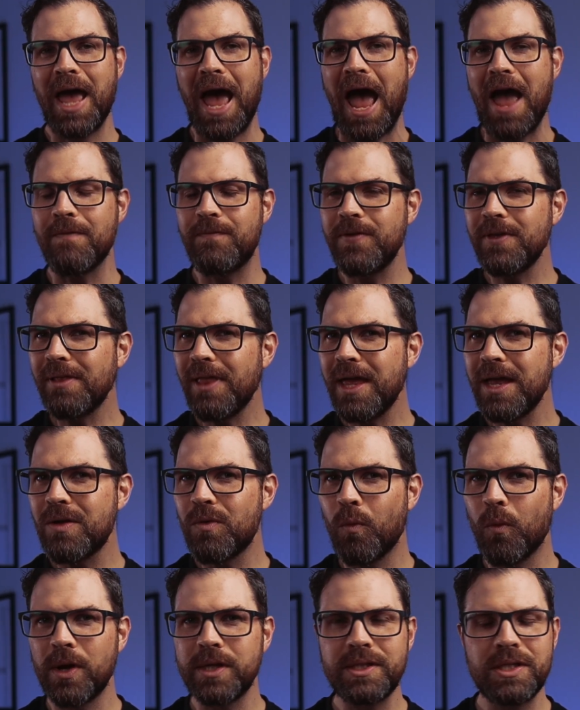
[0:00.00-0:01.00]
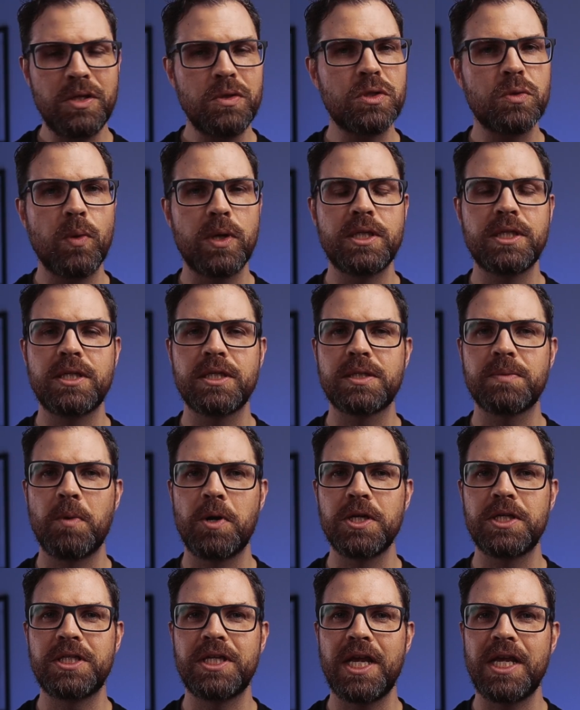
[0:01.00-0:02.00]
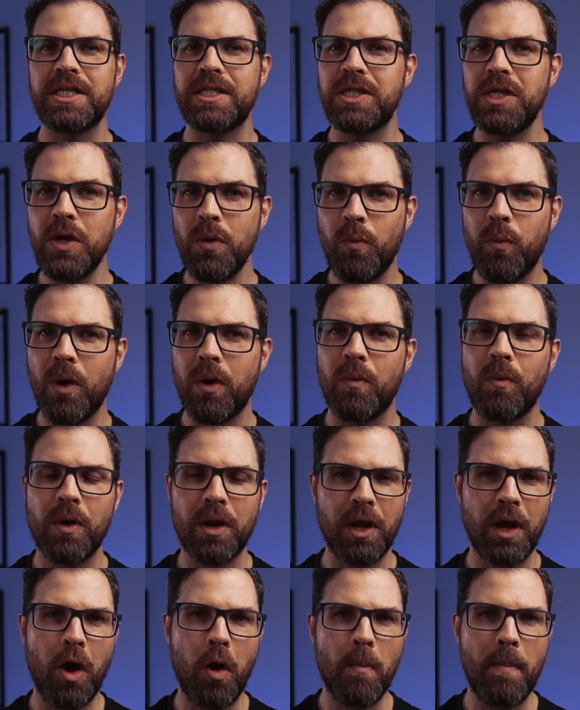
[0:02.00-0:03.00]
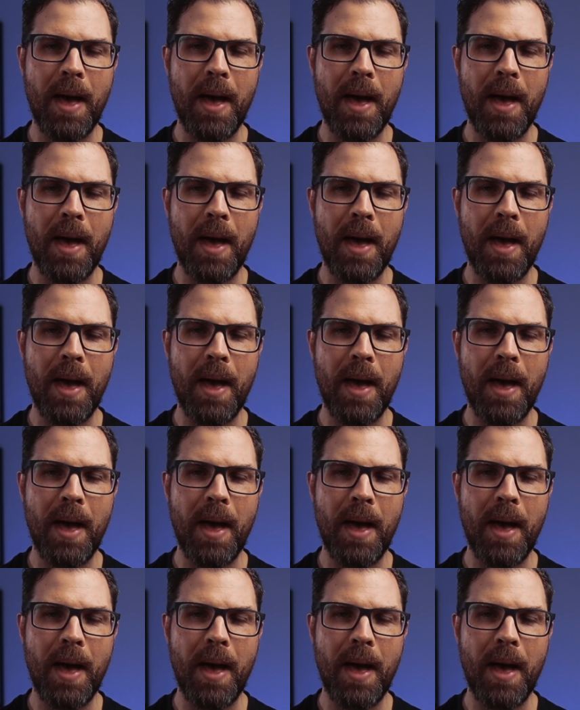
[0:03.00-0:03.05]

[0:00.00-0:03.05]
I feel like once you switch to smart shades, you won't want to go